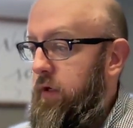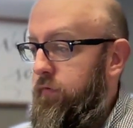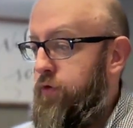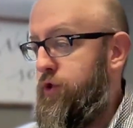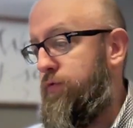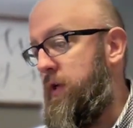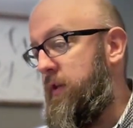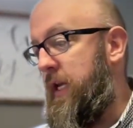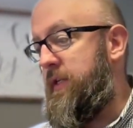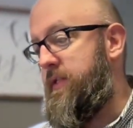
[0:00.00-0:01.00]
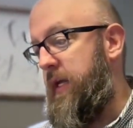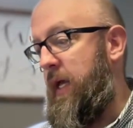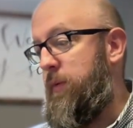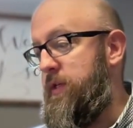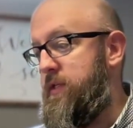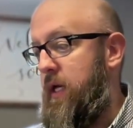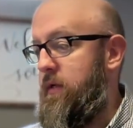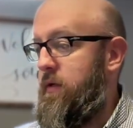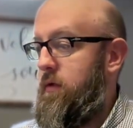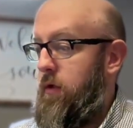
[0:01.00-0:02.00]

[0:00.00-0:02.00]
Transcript: Verse 3 The next day we set,